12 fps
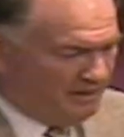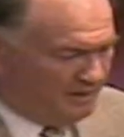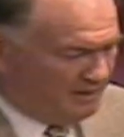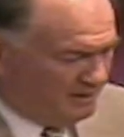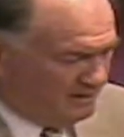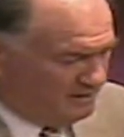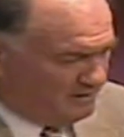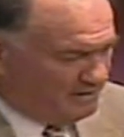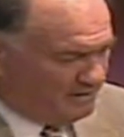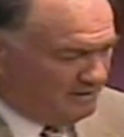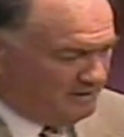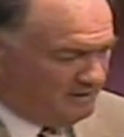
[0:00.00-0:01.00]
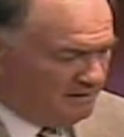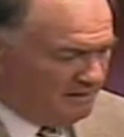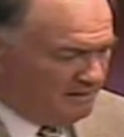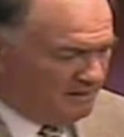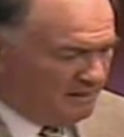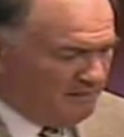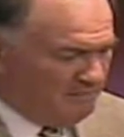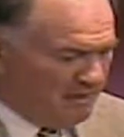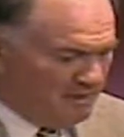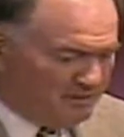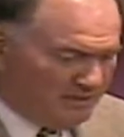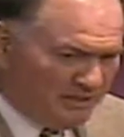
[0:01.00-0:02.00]
can, can get my
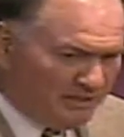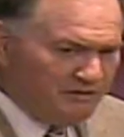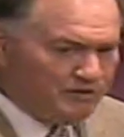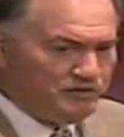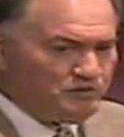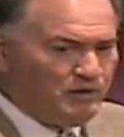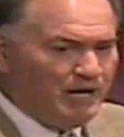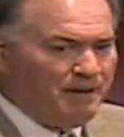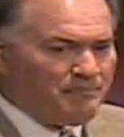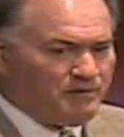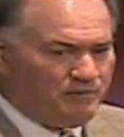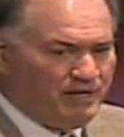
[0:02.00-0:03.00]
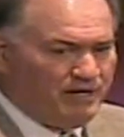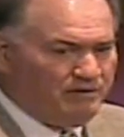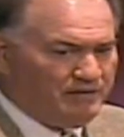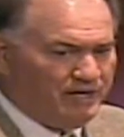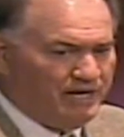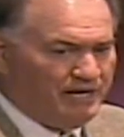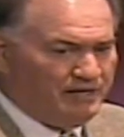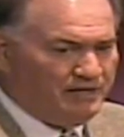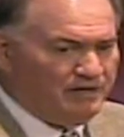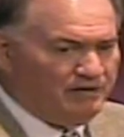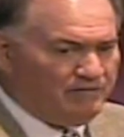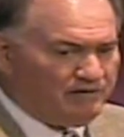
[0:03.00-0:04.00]
senses wrapped around the
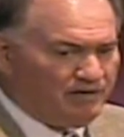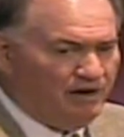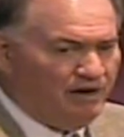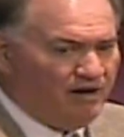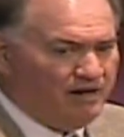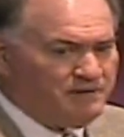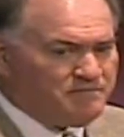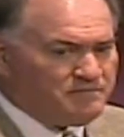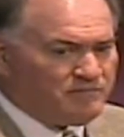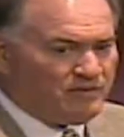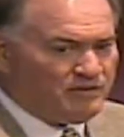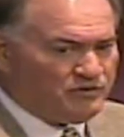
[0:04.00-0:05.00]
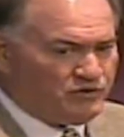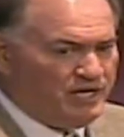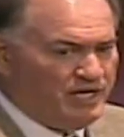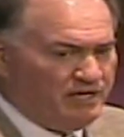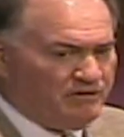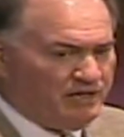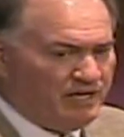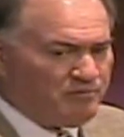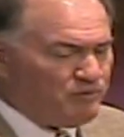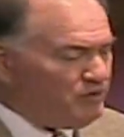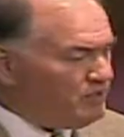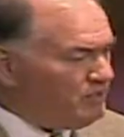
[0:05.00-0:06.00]
idea of God saying that I'm
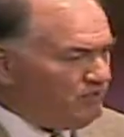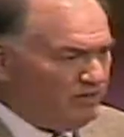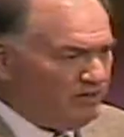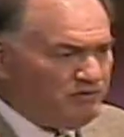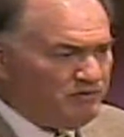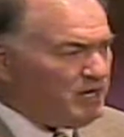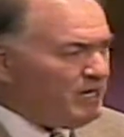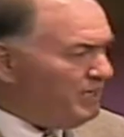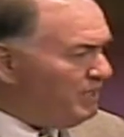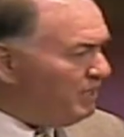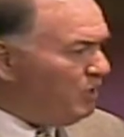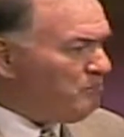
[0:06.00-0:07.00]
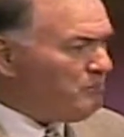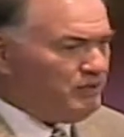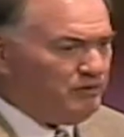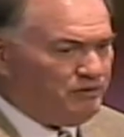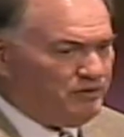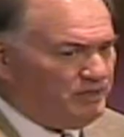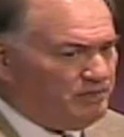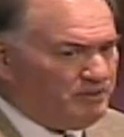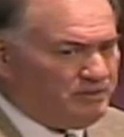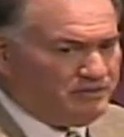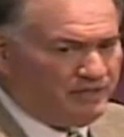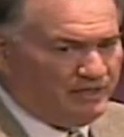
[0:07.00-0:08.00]
going to give everybody an opportunity to be
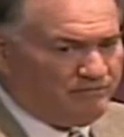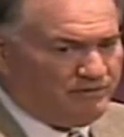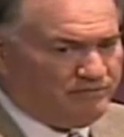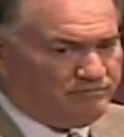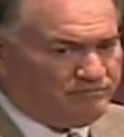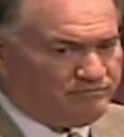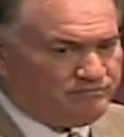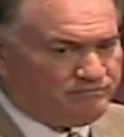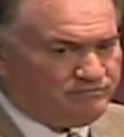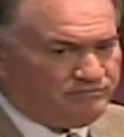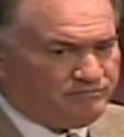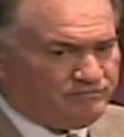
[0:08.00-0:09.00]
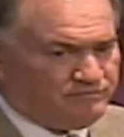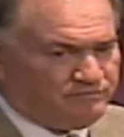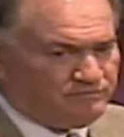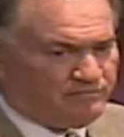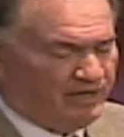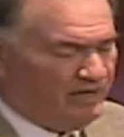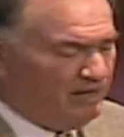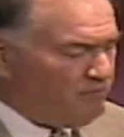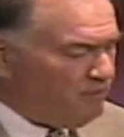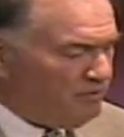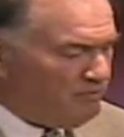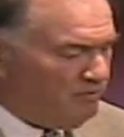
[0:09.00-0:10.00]
saved. And I'm
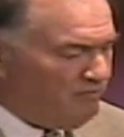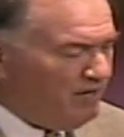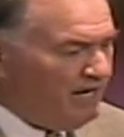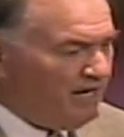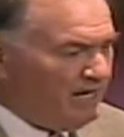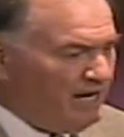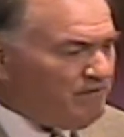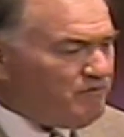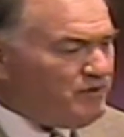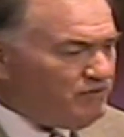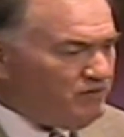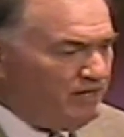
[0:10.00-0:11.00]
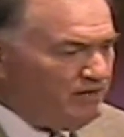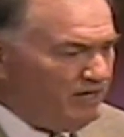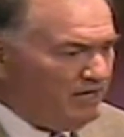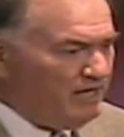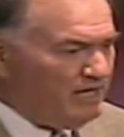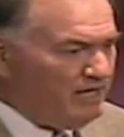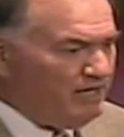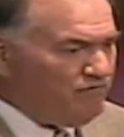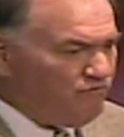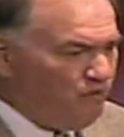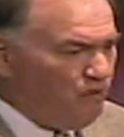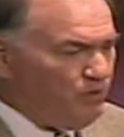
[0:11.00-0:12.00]
going to provide everything that I can
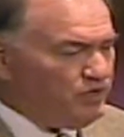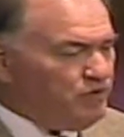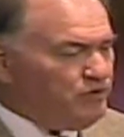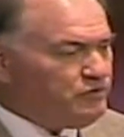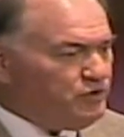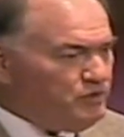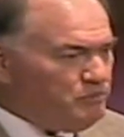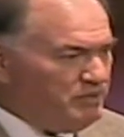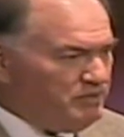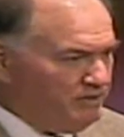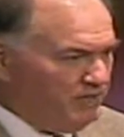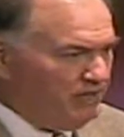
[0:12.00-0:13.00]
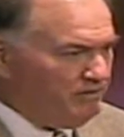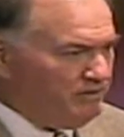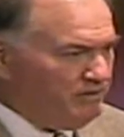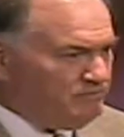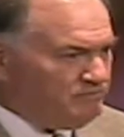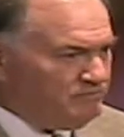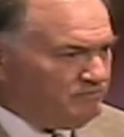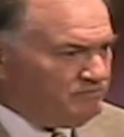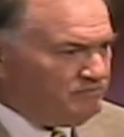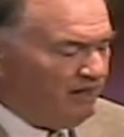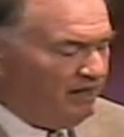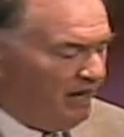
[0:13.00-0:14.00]
for you to be saved.
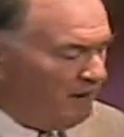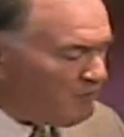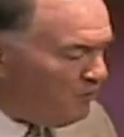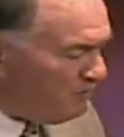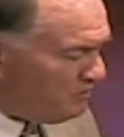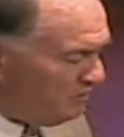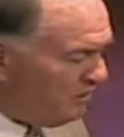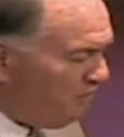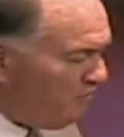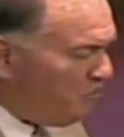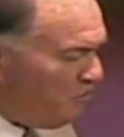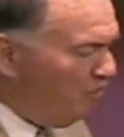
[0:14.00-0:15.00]
I'm going to give you